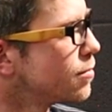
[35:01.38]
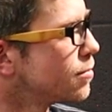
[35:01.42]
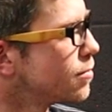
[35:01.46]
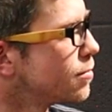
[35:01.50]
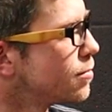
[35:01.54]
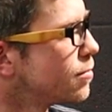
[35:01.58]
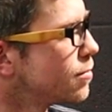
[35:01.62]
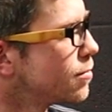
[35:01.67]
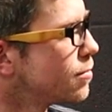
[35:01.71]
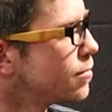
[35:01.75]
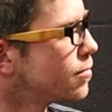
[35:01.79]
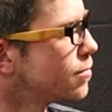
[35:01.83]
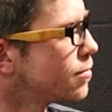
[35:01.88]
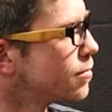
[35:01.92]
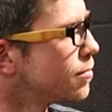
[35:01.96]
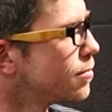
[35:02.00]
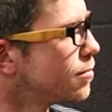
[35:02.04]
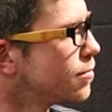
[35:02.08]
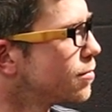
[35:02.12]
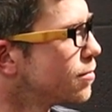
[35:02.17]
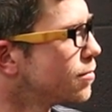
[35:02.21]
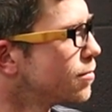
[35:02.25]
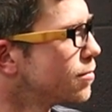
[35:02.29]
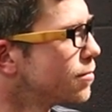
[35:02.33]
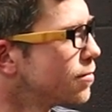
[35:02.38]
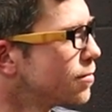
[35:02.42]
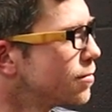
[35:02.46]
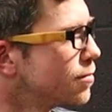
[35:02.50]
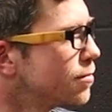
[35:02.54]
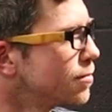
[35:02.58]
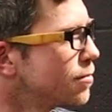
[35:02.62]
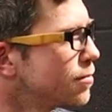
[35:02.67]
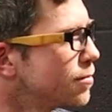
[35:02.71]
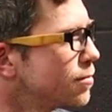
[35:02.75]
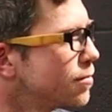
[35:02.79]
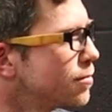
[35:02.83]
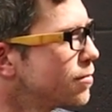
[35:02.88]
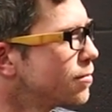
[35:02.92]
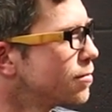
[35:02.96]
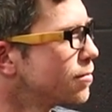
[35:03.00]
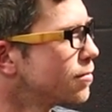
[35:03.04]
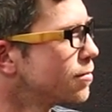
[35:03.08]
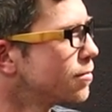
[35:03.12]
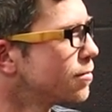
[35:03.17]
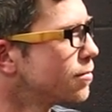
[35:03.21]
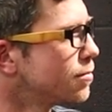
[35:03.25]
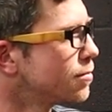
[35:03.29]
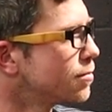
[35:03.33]

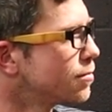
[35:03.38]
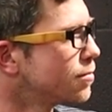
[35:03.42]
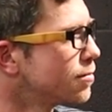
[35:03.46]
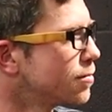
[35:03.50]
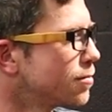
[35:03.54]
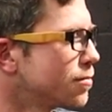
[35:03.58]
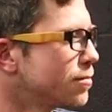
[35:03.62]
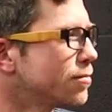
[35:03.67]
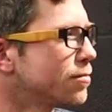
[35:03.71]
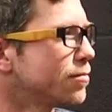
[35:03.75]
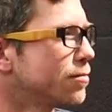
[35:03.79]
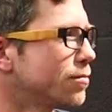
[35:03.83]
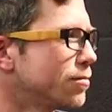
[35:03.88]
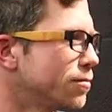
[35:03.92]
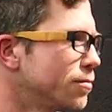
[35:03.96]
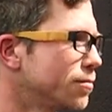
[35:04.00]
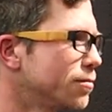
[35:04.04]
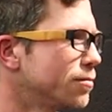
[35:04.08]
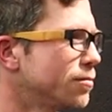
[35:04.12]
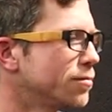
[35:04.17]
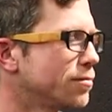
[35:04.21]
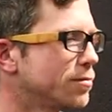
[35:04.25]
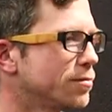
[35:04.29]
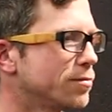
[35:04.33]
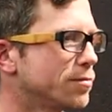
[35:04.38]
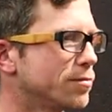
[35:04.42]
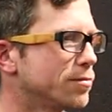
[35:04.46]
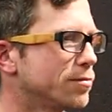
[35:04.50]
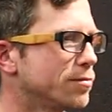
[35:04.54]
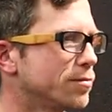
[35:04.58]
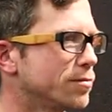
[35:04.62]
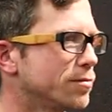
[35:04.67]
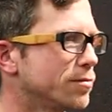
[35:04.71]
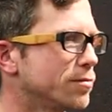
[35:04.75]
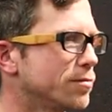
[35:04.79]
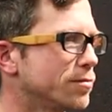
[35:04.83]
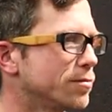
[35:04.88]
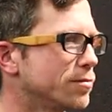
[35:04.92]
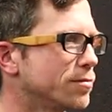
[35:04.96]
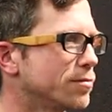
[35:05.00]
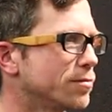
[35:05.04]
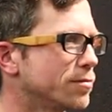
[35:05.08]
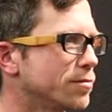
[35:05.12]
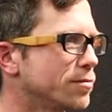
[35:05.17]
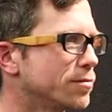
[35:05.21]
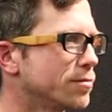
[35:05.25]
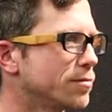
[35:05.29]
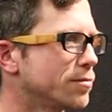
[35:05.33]

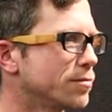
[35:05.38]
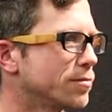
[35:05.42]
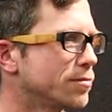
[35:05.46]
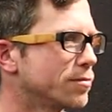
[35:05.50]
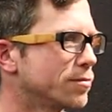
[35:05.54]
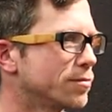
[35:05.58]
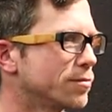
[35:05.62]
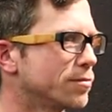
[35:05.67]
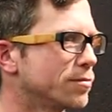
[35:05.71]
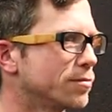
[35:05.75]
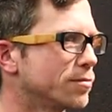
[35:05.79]
(not speaking)